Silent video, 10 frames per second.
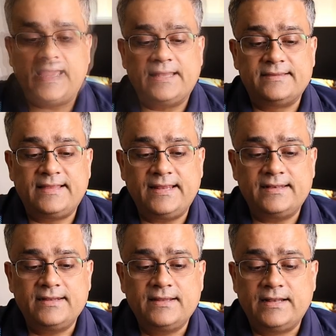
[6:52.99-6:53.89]
and
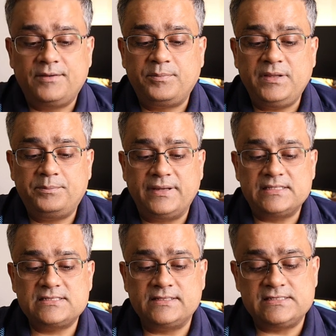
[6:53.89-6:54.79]
then let me
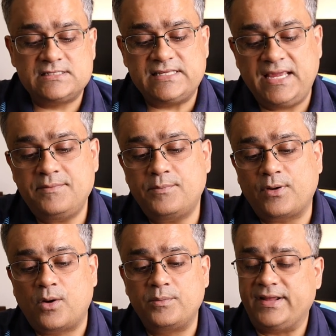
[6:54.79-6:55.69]
paste the same
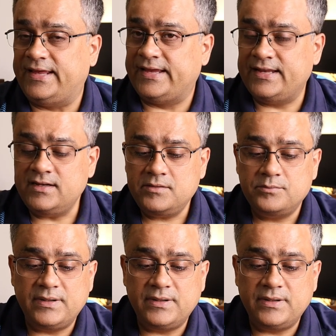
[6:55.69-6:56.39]
prompt again.